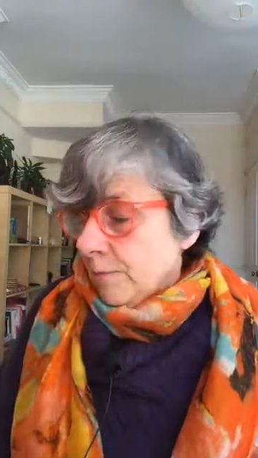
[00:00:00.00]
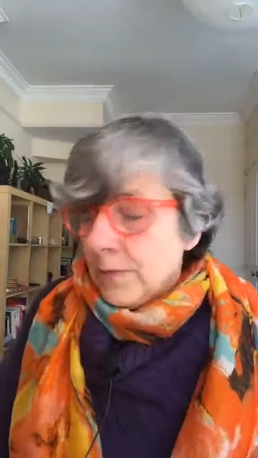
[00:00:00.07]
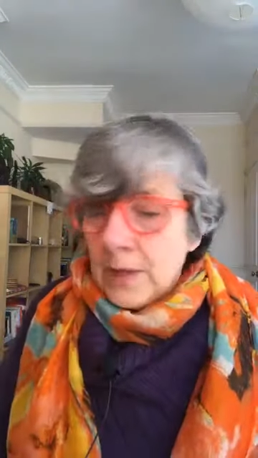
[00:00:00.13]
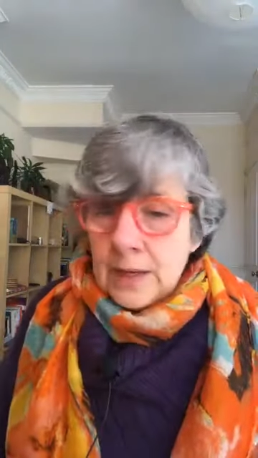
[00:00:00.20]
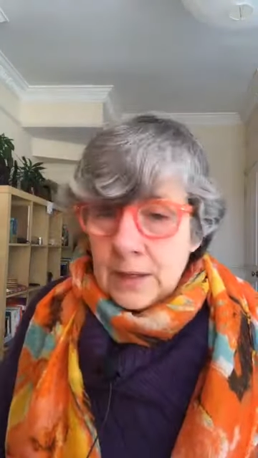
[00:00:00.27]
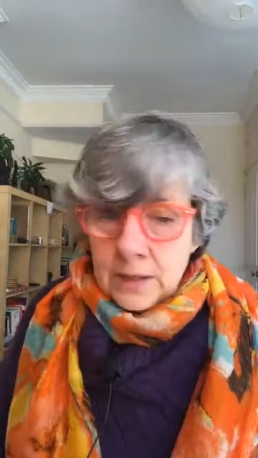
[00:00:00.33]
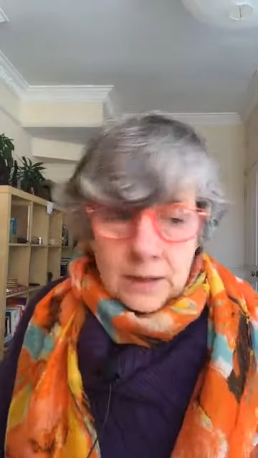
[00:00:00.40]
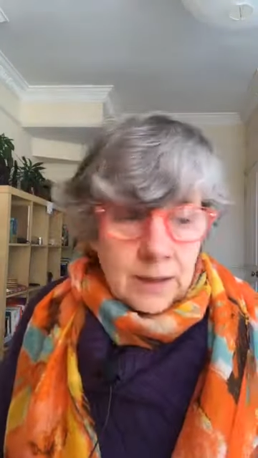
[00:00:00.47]

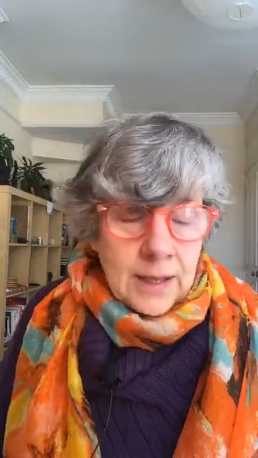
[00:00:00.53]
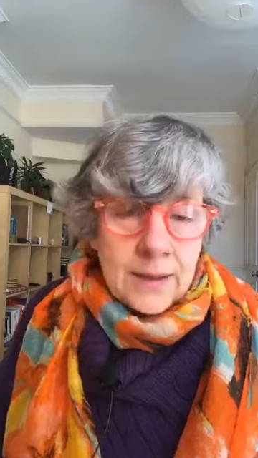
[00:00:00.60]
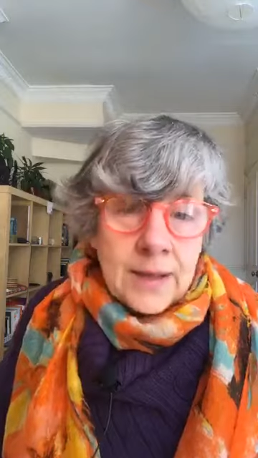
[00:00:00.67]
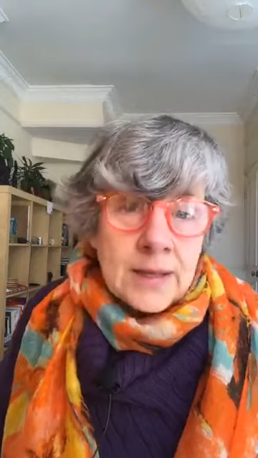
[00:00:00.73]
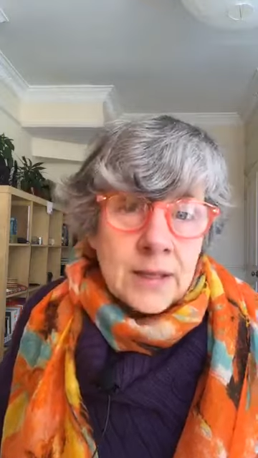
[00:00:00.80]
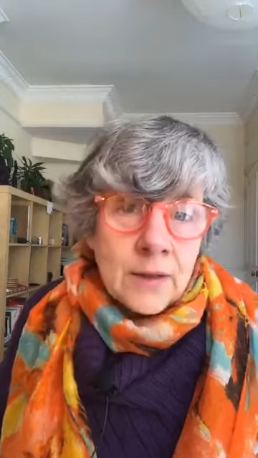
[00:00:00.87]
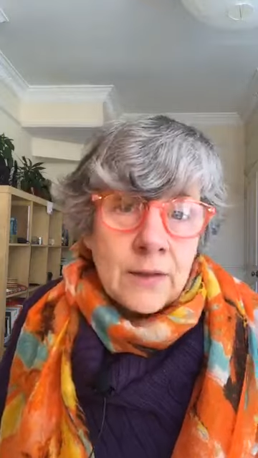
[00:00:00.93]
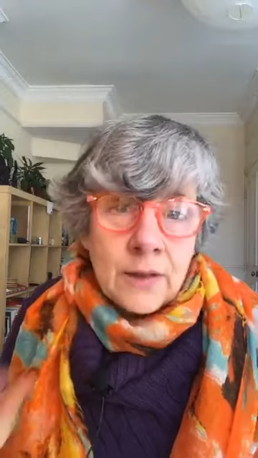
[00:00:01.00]

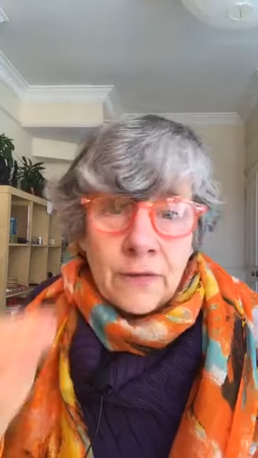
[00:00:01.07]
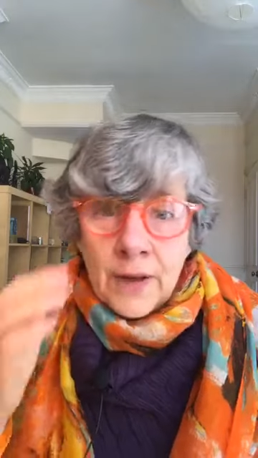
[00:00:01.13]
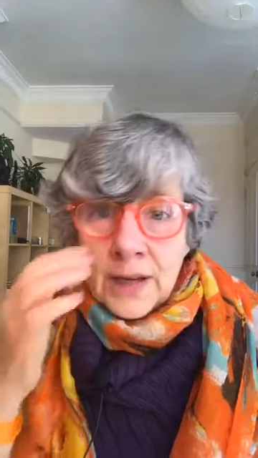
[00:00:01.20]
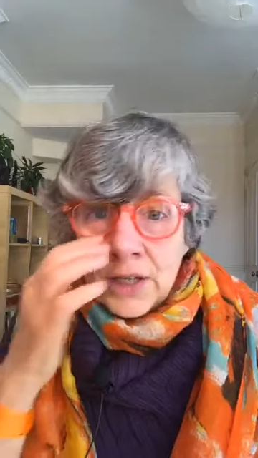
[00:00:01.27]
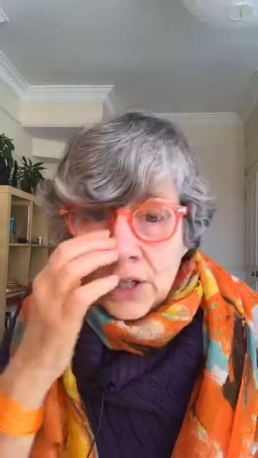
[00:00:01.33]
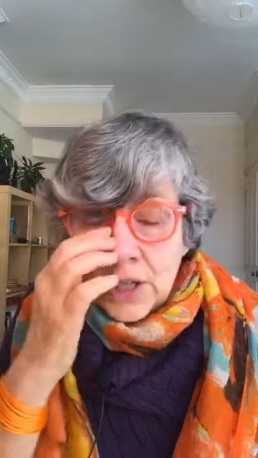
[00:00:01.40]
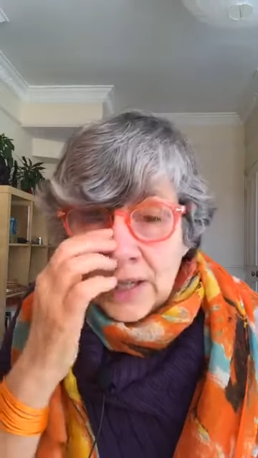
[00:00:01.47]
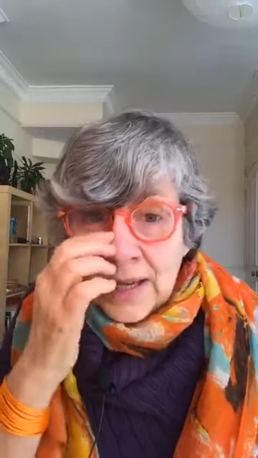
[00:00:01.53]
there's the
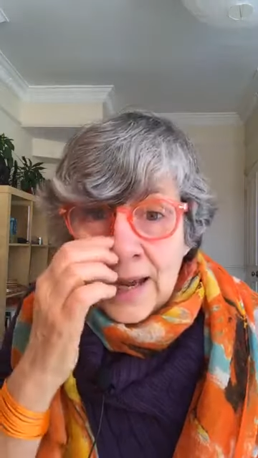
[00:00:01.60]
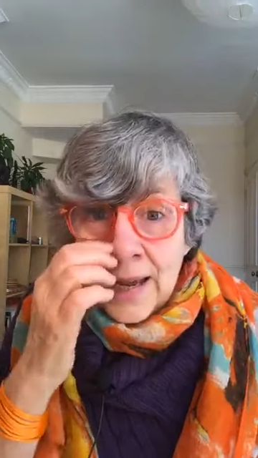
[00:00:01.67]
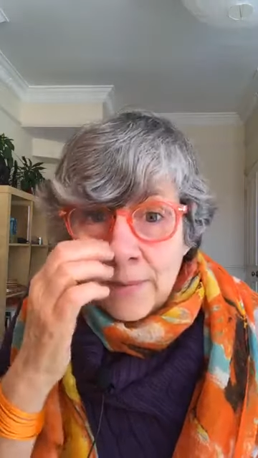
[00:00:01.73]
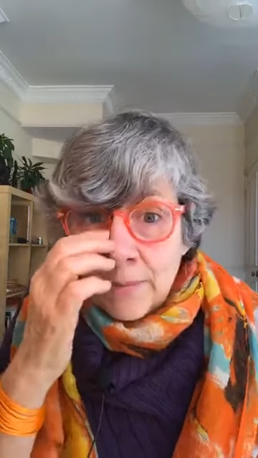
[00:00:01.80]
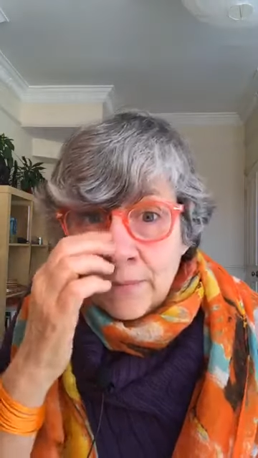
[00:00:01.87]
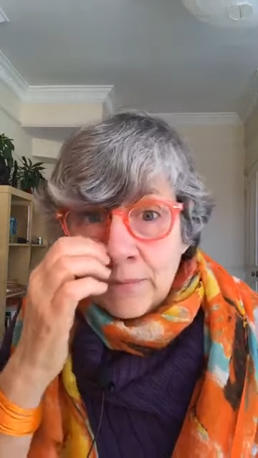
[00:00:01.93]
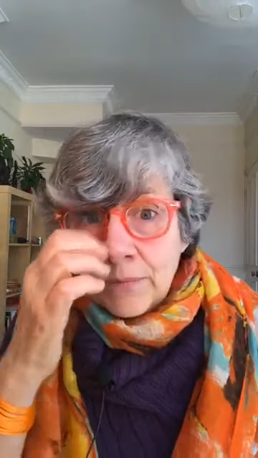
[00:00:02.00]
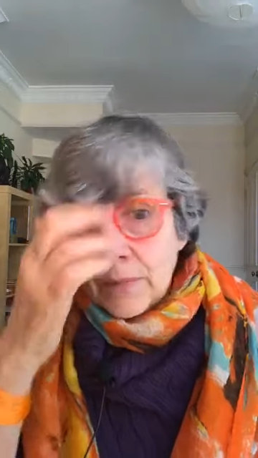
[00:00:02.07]
function
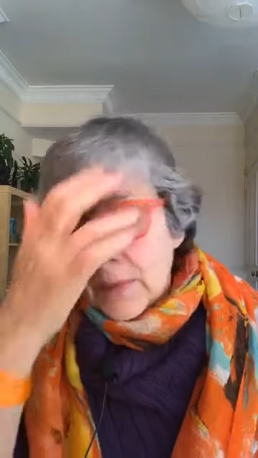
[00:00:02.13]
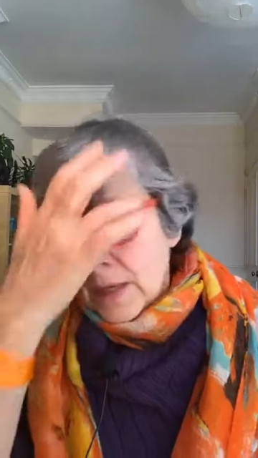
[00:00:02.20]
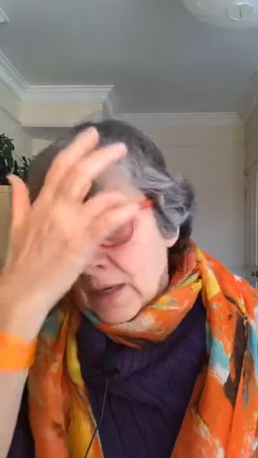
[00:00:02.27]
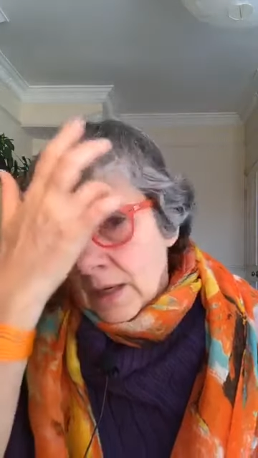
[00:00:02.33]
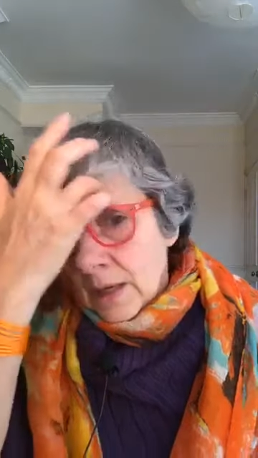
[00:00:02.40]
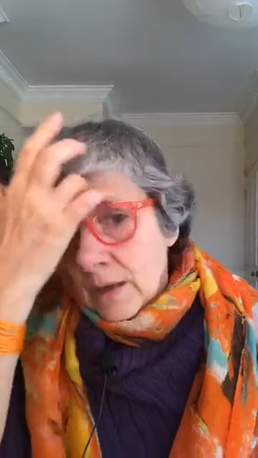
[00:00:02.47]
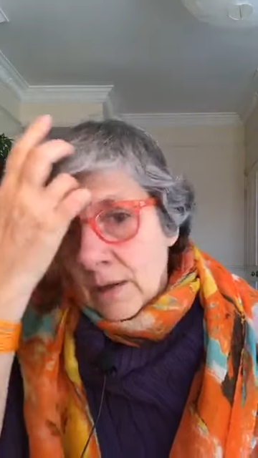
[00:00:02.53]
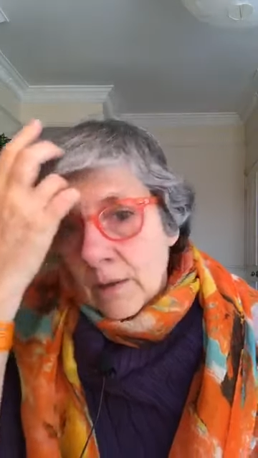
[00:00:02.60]
game,
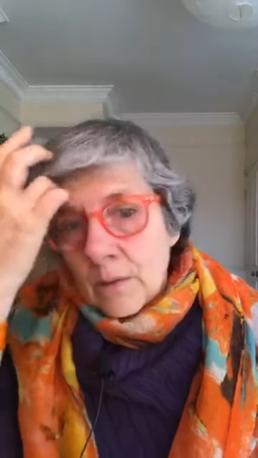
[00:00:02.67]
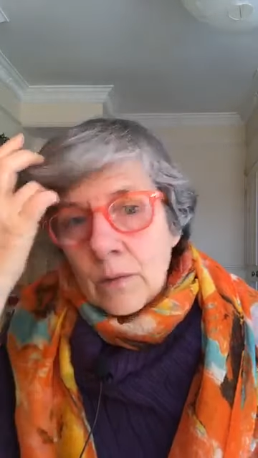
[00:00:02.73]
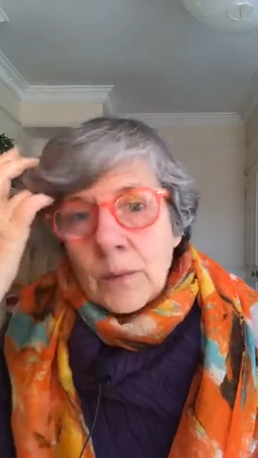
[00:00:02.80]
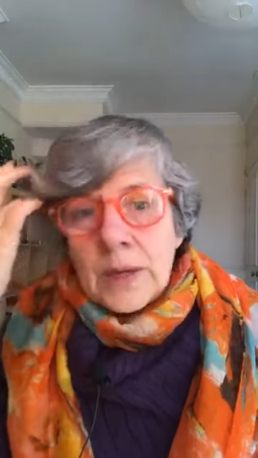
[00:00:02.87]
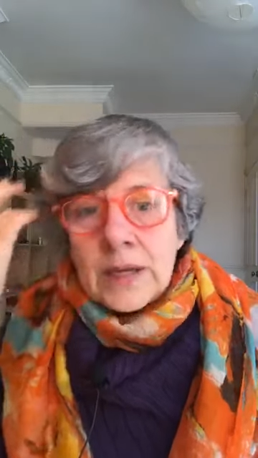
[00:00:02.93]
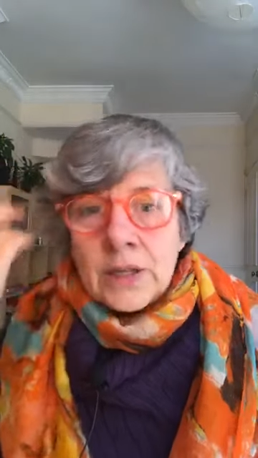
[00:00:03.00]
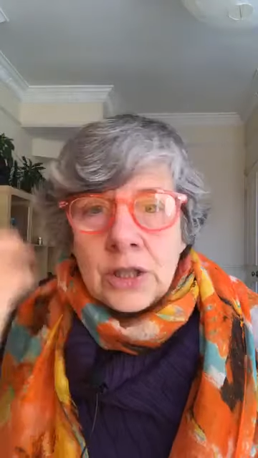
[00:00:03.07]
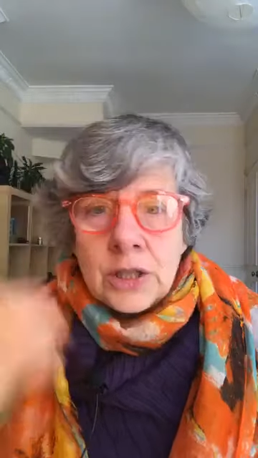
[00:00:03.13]

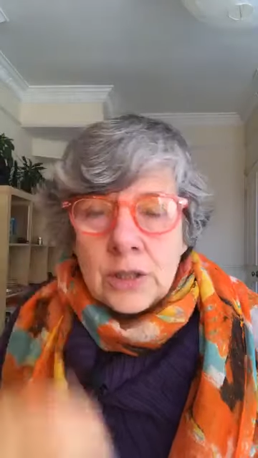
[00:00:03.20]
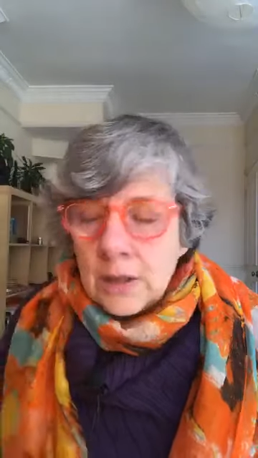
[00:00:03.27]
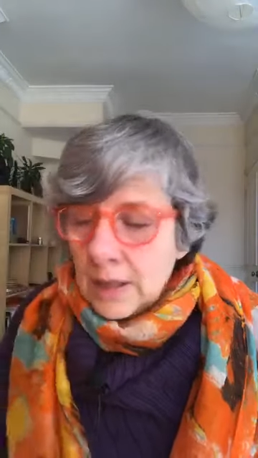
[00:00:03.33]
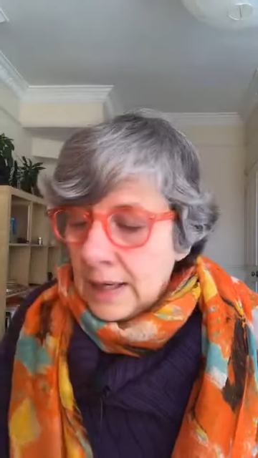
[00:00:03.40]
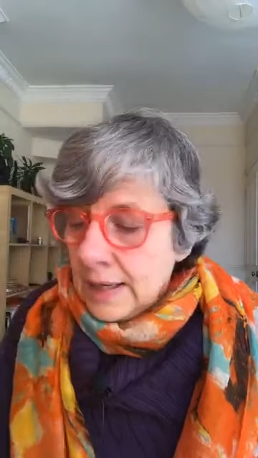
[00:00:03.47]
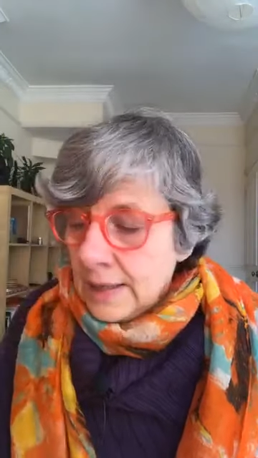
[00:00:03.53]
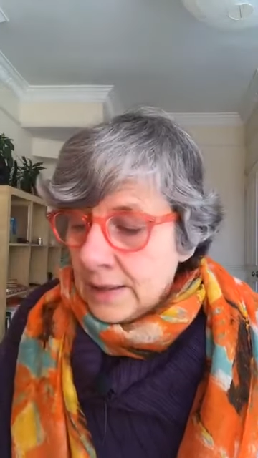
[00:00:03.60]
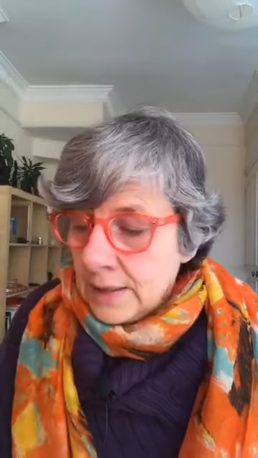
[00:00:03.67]
which
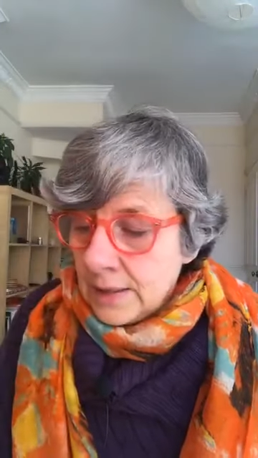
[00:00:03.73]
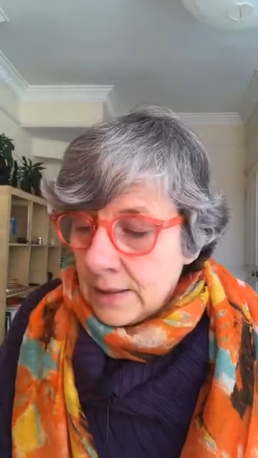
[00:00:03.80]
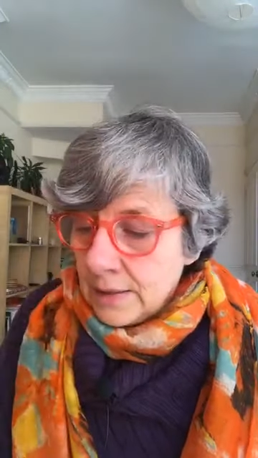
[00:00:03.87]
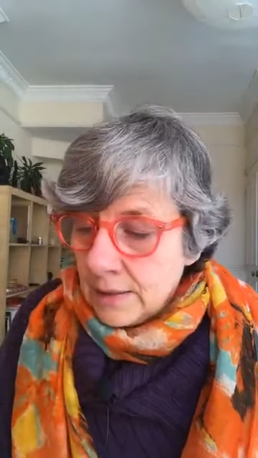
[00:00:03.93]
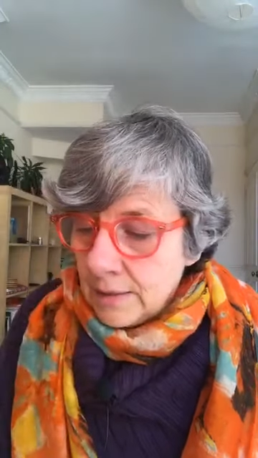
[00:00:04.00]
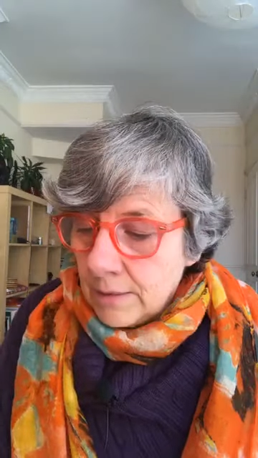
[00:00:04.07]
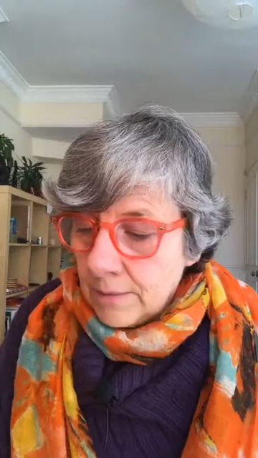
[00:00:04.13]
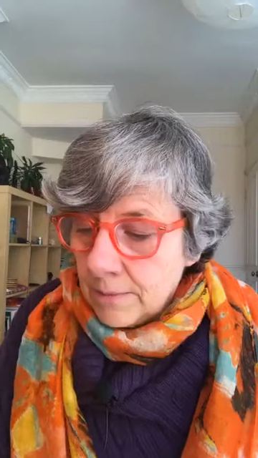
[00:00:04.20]
is